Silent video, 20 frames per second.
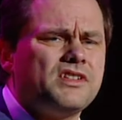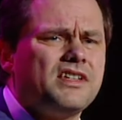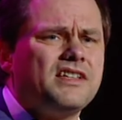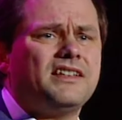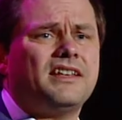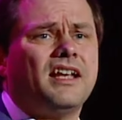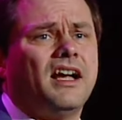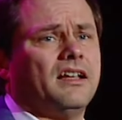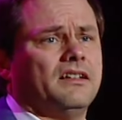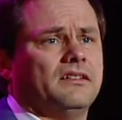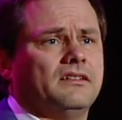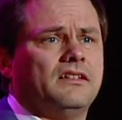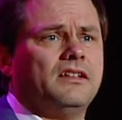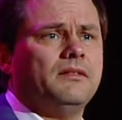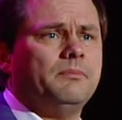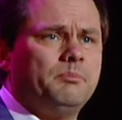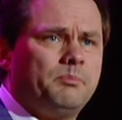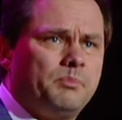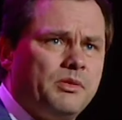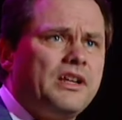it done?
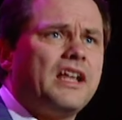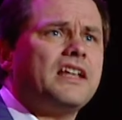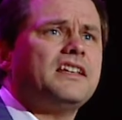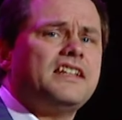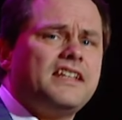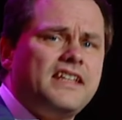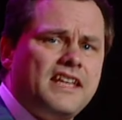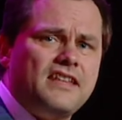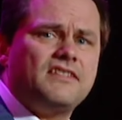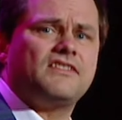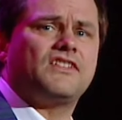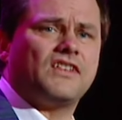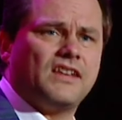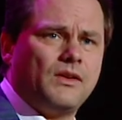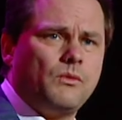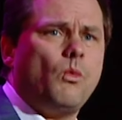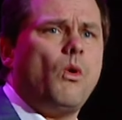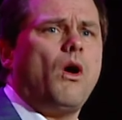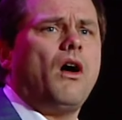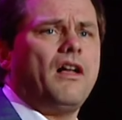The bloody
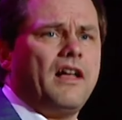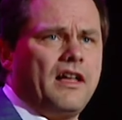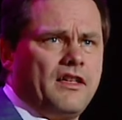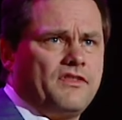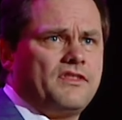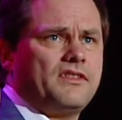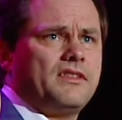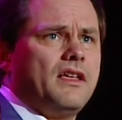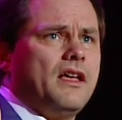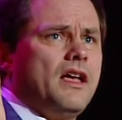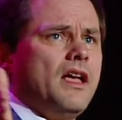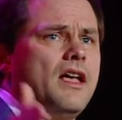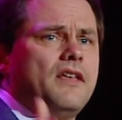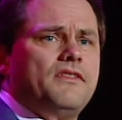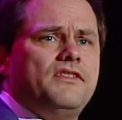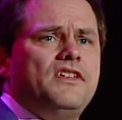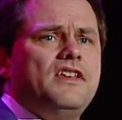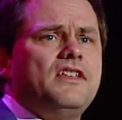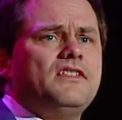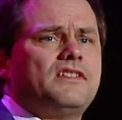internet, what have,
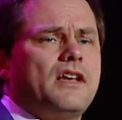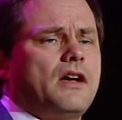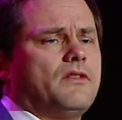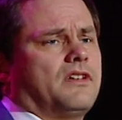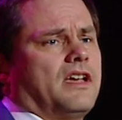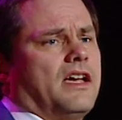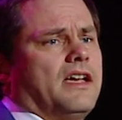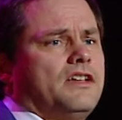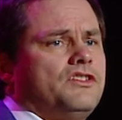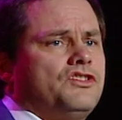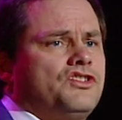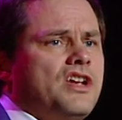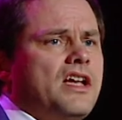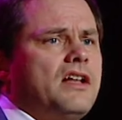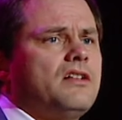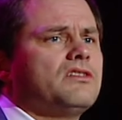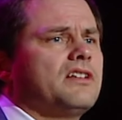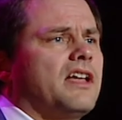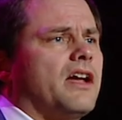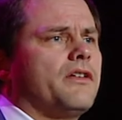the internet, okay,
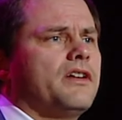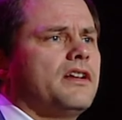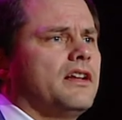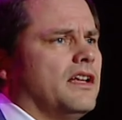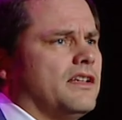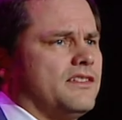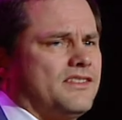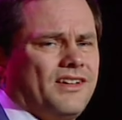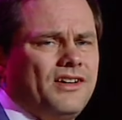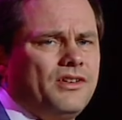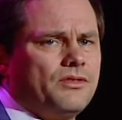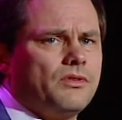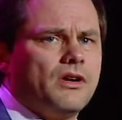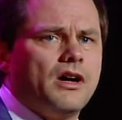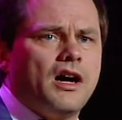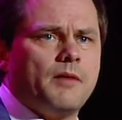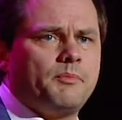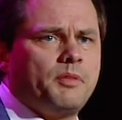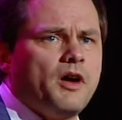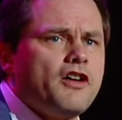jail Gary Glitter,
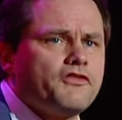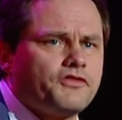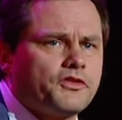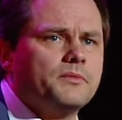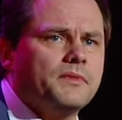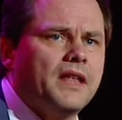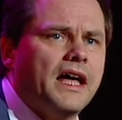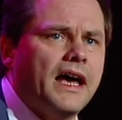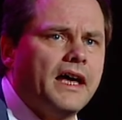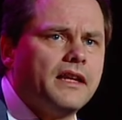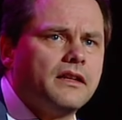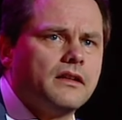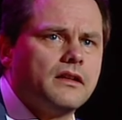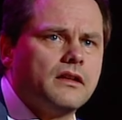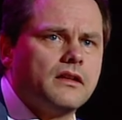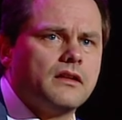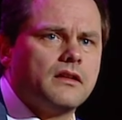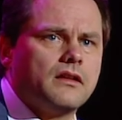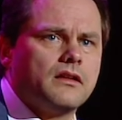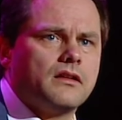hurrah, apart from
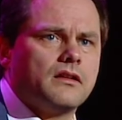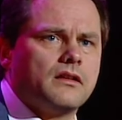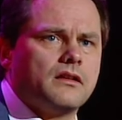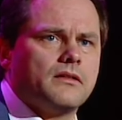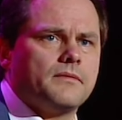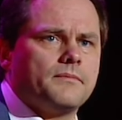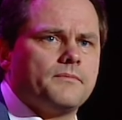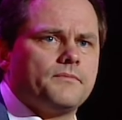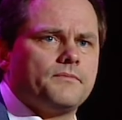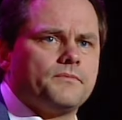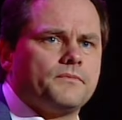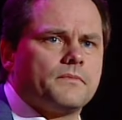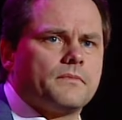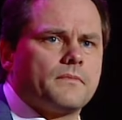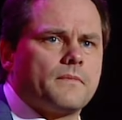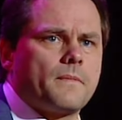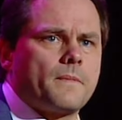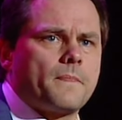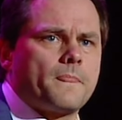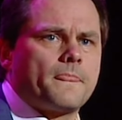that.
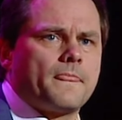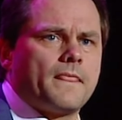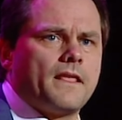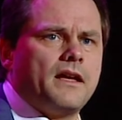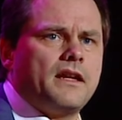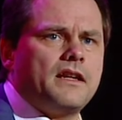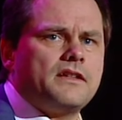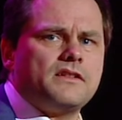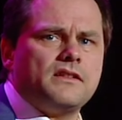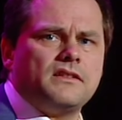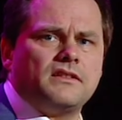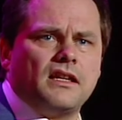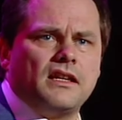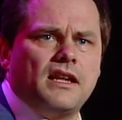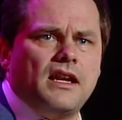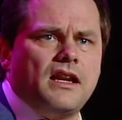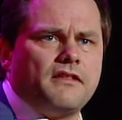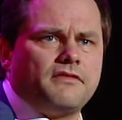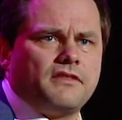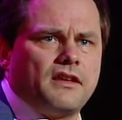It hasn't
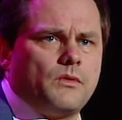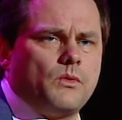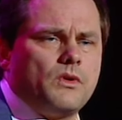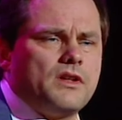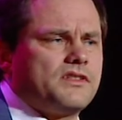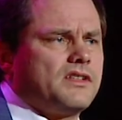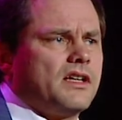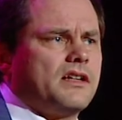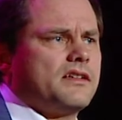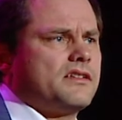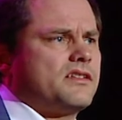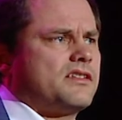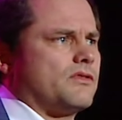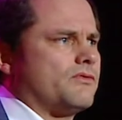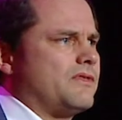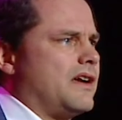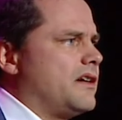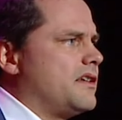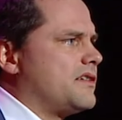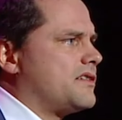done anything. All it's done is
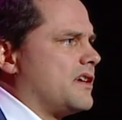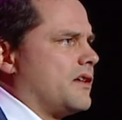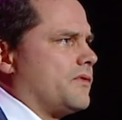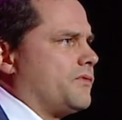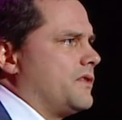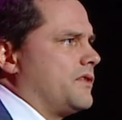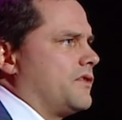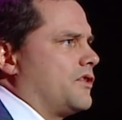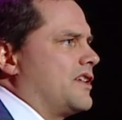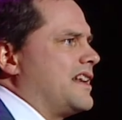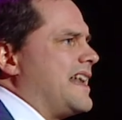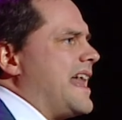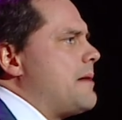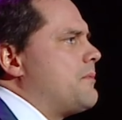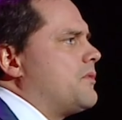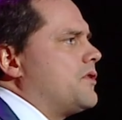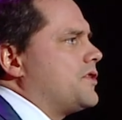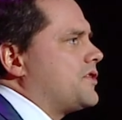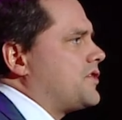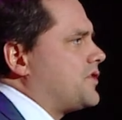surround itself with
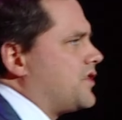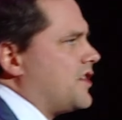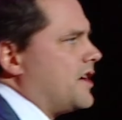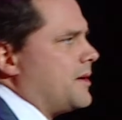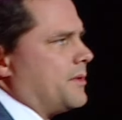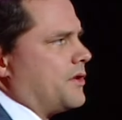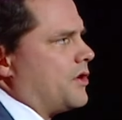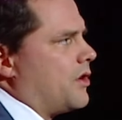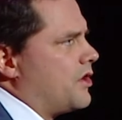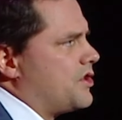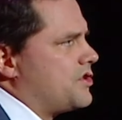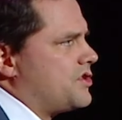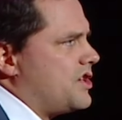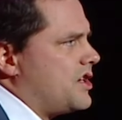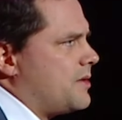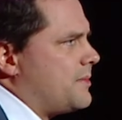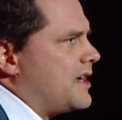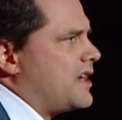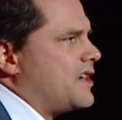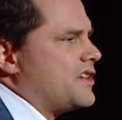glamorous terminology
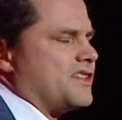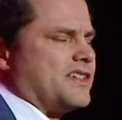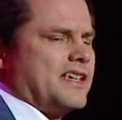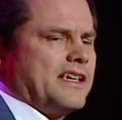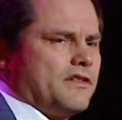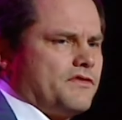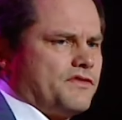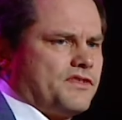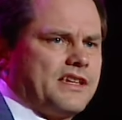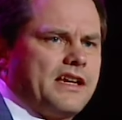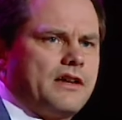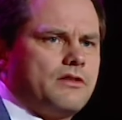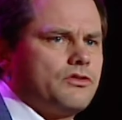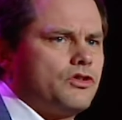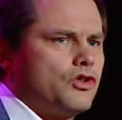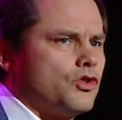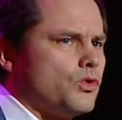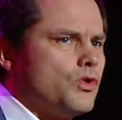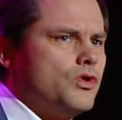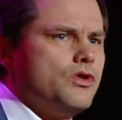to make itself
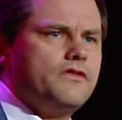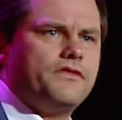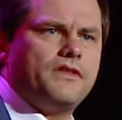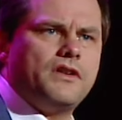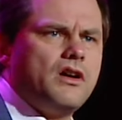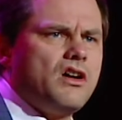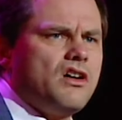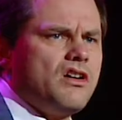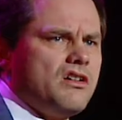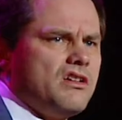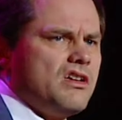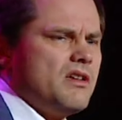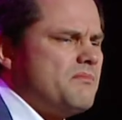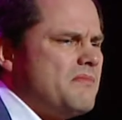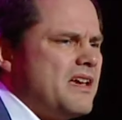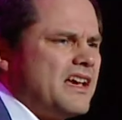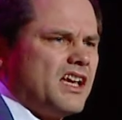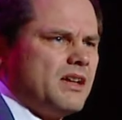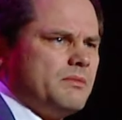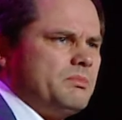sound groovy. Oh yeah,
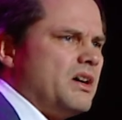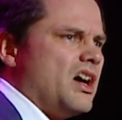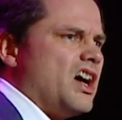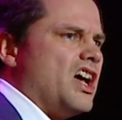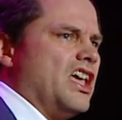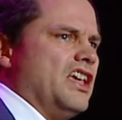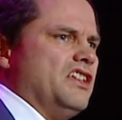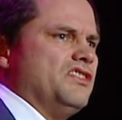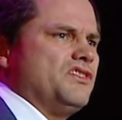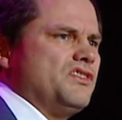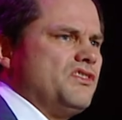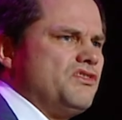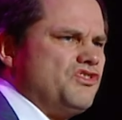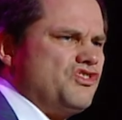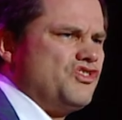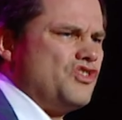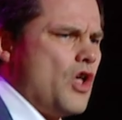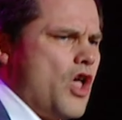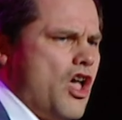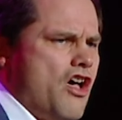megabytes, you're
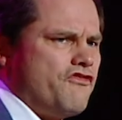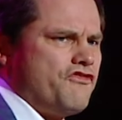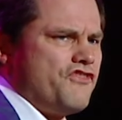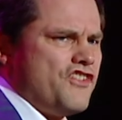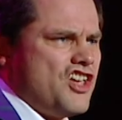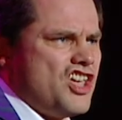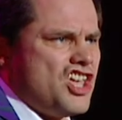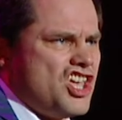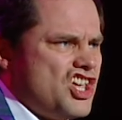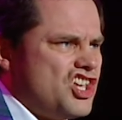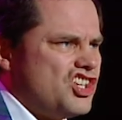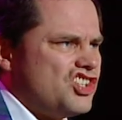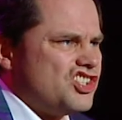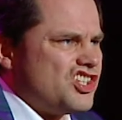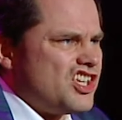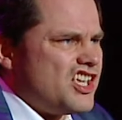surfing.